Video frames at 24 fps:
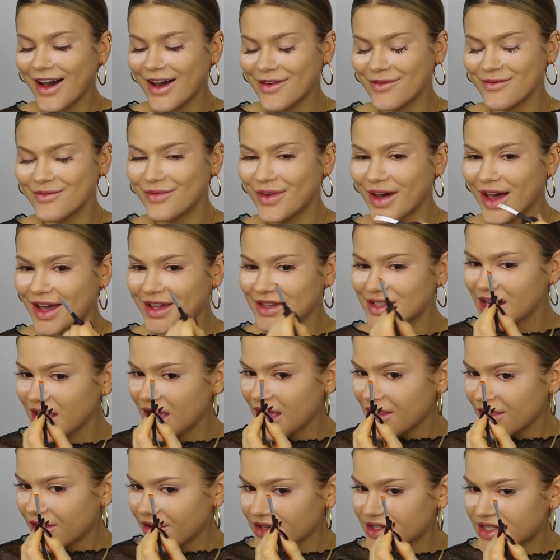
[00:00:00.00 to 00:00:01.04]
Um, but
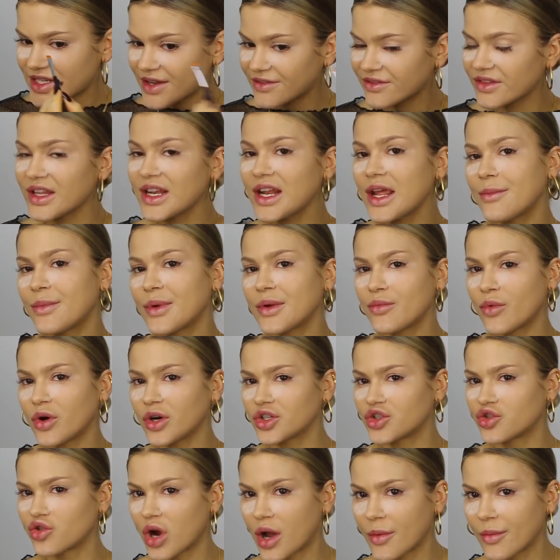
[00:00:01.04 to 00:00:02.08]
there's definitely a bit
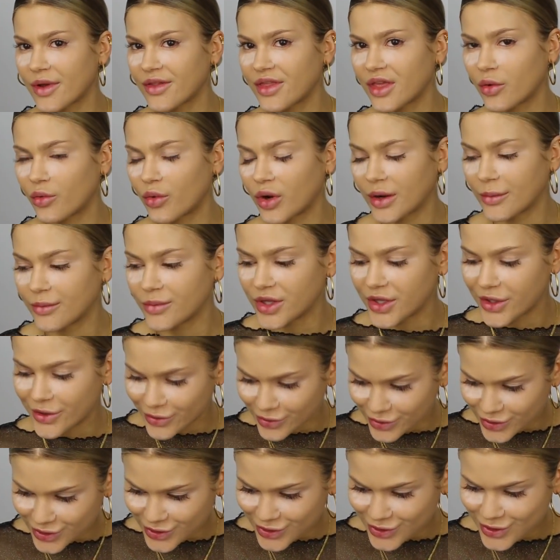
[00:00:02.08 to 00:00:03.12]
more drama than what I'm
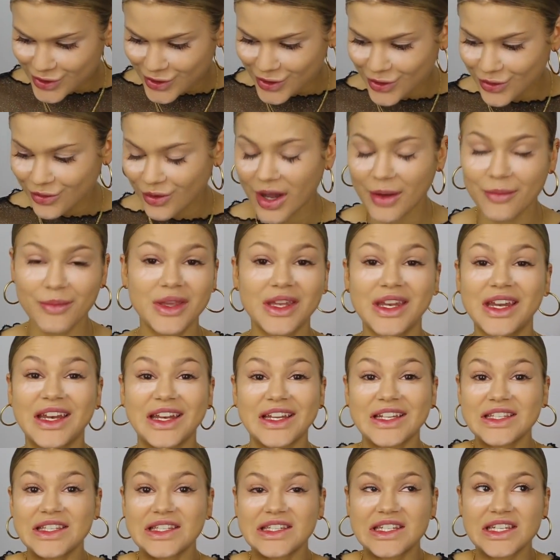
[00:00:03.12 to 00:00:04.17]
used to. I mean, it
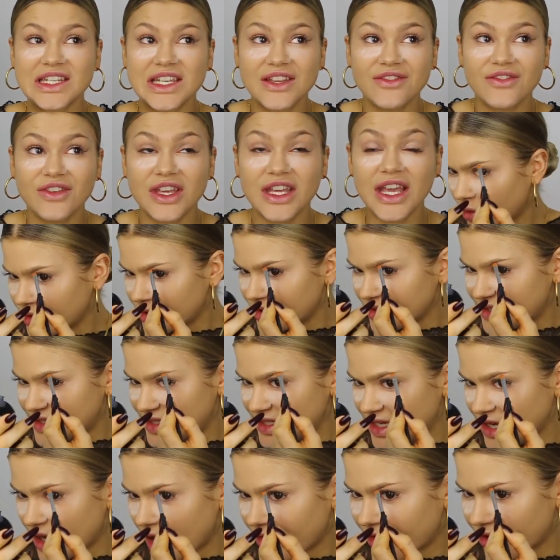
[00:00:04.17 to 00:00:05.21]
is TV. When you
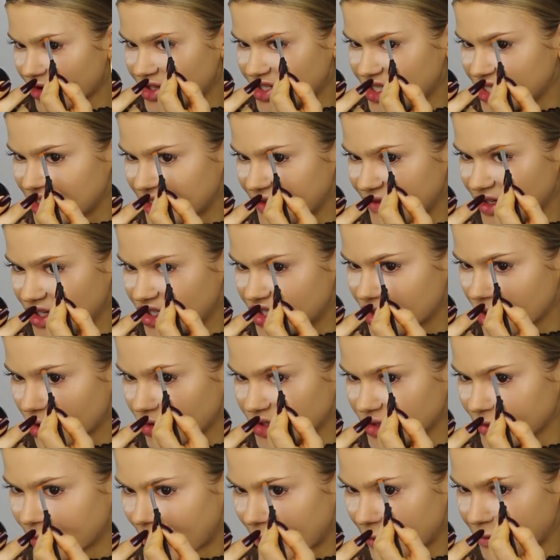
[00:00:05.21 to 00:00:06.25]
see other TV
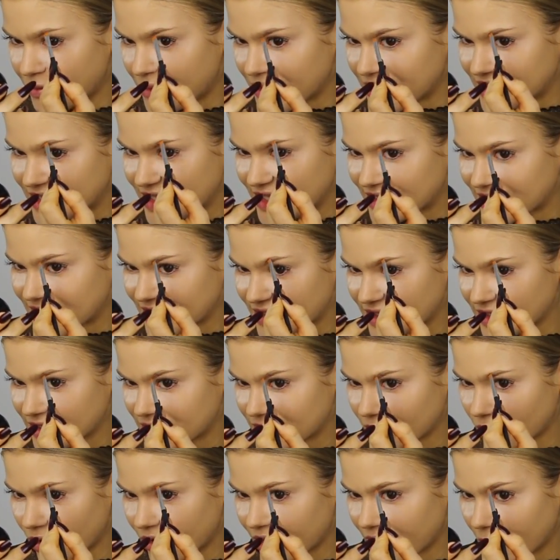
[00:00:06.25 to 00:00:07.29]
shows about businesses and
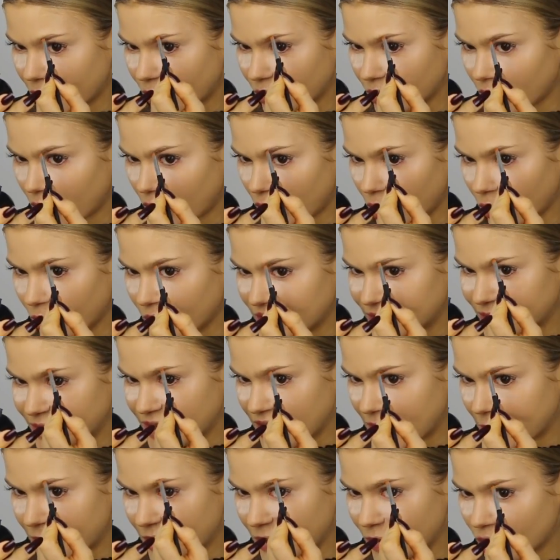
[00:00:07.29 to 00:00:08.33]
so on, there will always
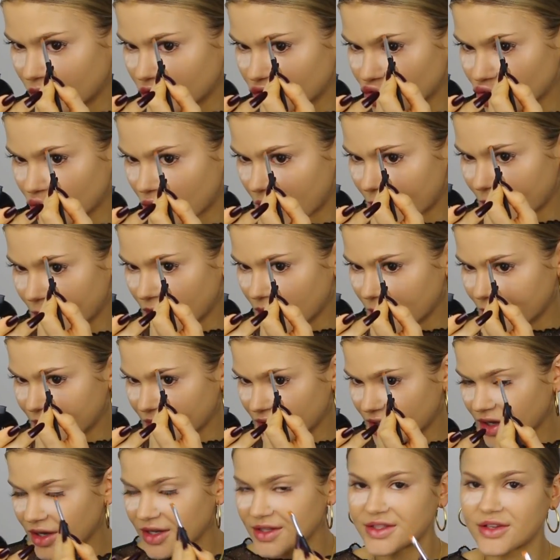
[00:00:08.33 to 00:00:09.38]
be a bit more drama
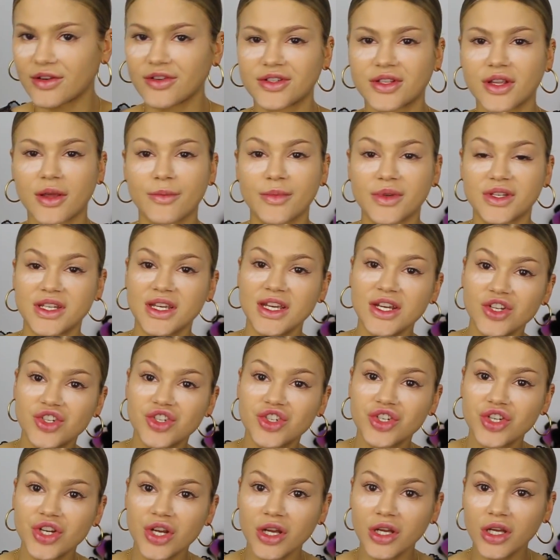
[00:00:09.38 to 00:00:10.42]
because there's
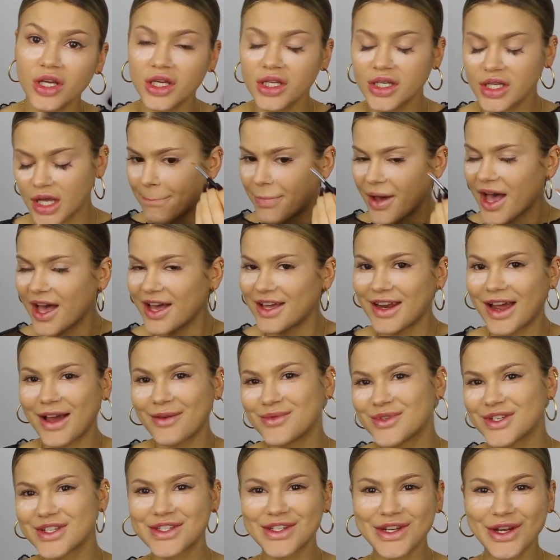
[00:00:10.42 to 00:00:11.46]
competition, but
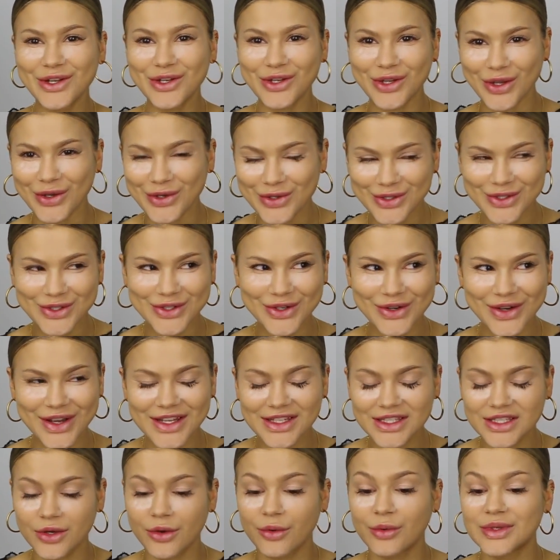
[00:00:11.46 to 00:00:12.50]
I'm just not used to
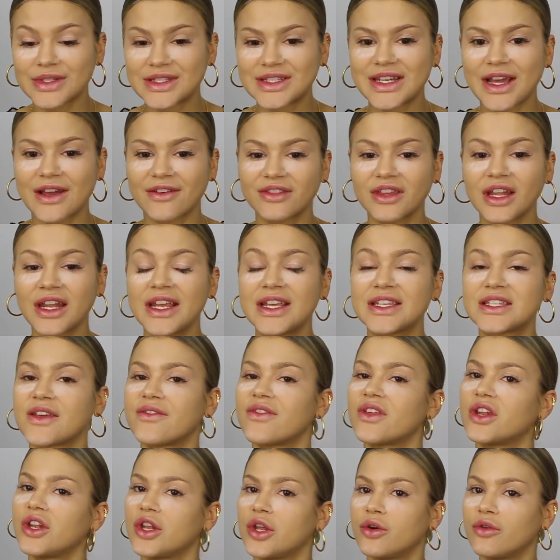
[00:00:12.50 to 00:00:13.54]
it. So it was definitely
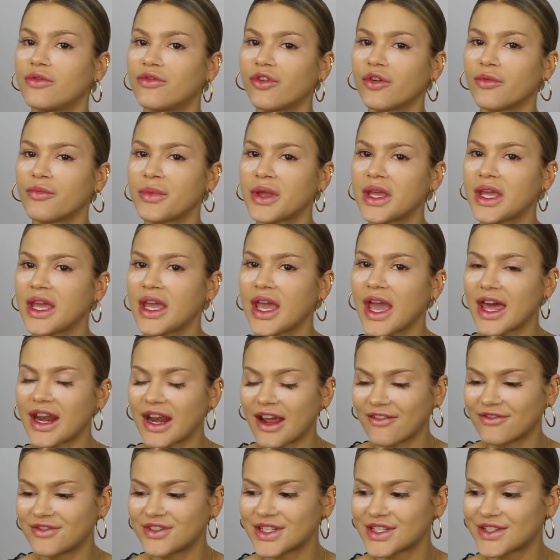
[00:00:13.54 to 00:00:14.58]
something new for me and
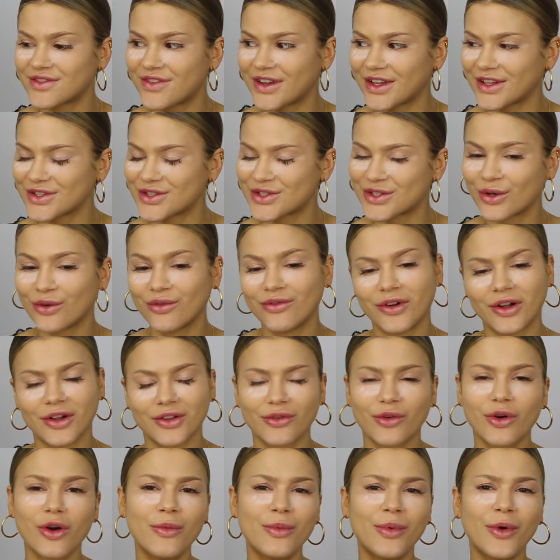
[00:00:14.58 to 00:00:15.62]
I've just felt so
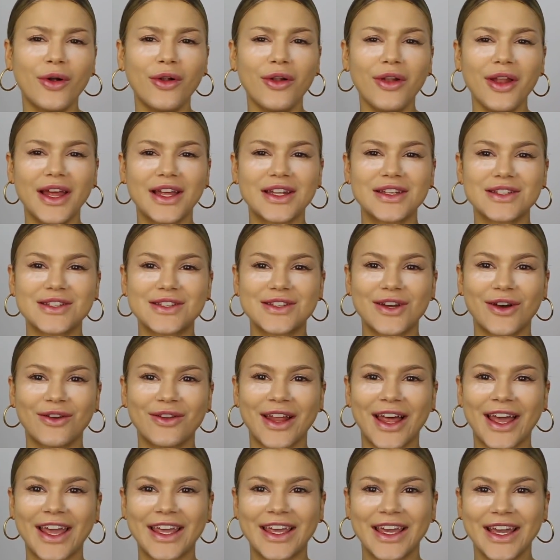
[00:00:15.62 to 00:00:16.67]
vulnerable and so
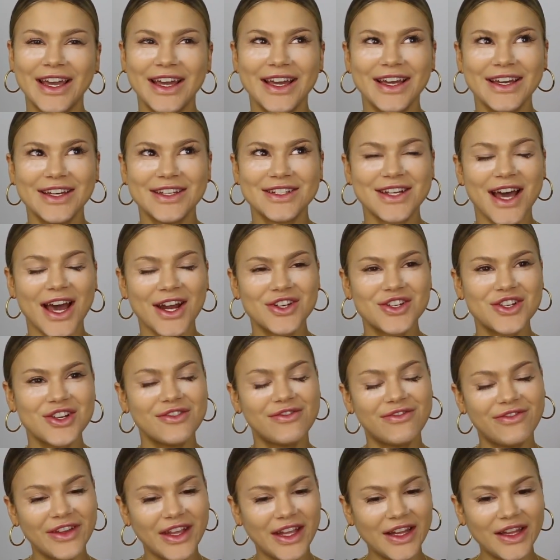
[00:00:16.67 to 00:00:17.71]
like,
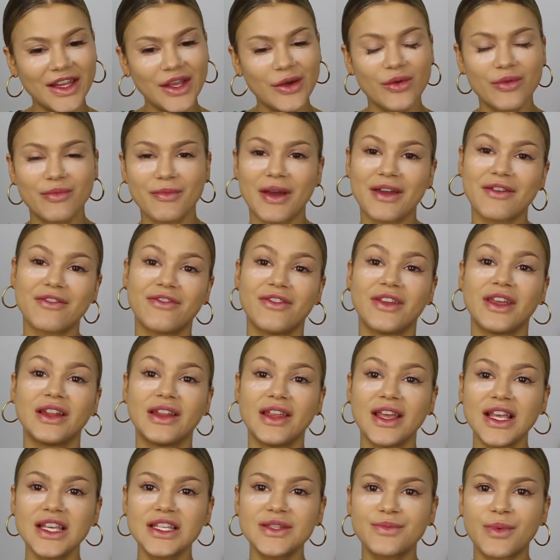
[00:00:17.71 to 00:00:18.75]
touchy-feely with my
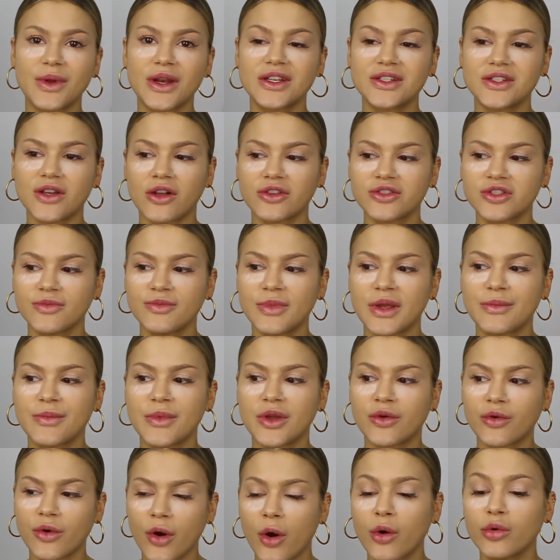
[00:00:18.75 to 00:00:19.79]
feelings, but it's also made
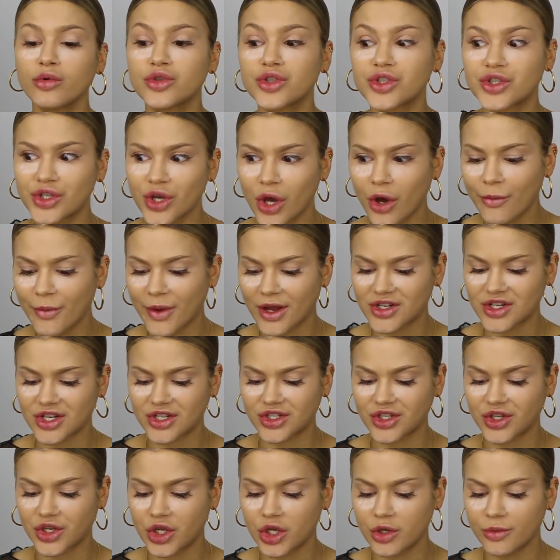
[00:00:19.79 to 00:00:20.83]
me grow so much
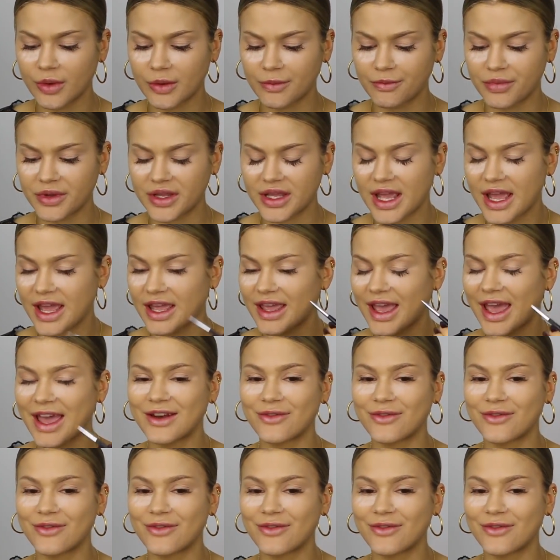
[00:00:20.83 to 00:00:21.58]
as a human being.